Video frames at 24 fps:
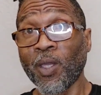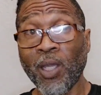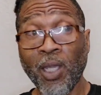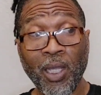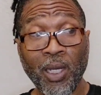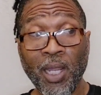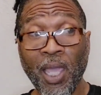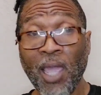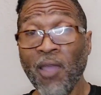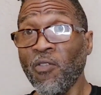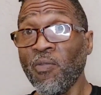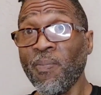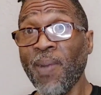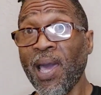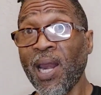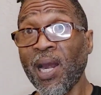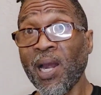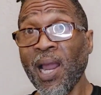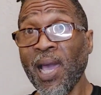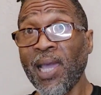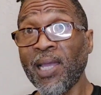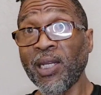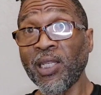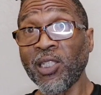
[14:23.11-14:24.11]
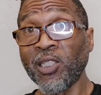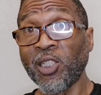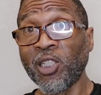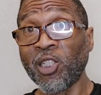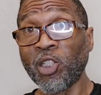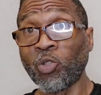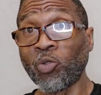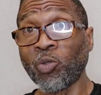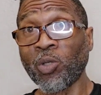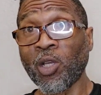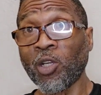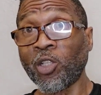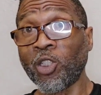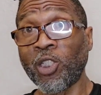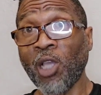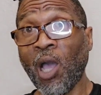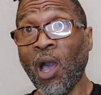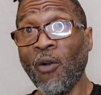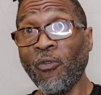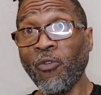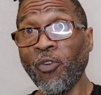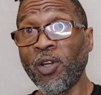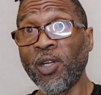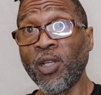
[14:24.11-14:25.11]
And everybody like this history because
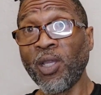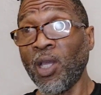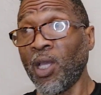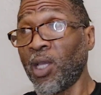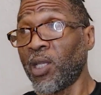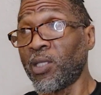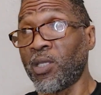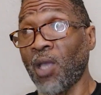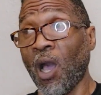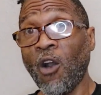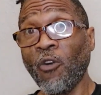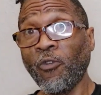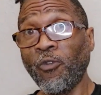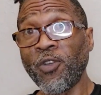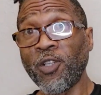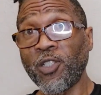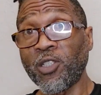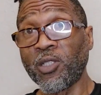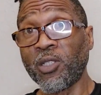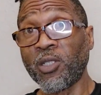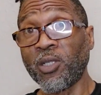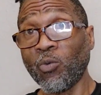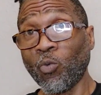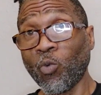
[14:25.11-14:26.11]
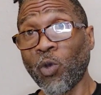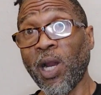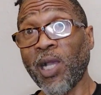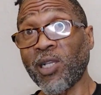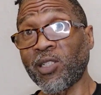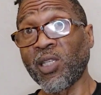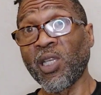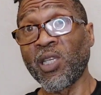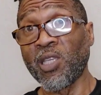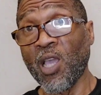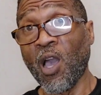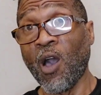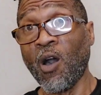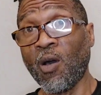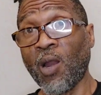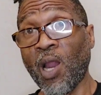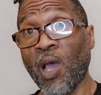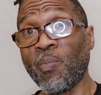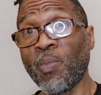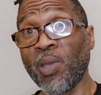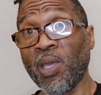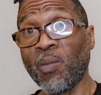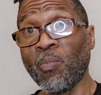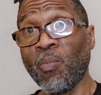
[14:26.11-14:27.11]
y'all finna, when I say y'all,
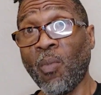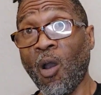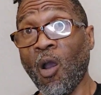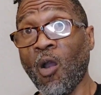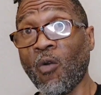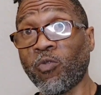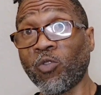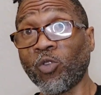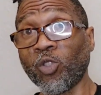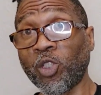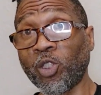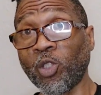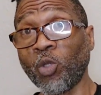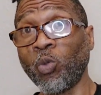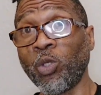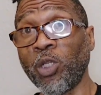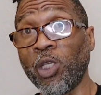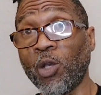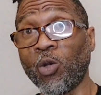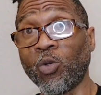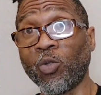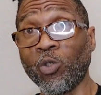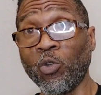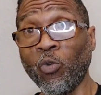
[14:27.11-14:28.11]
I mean Marvel Studio.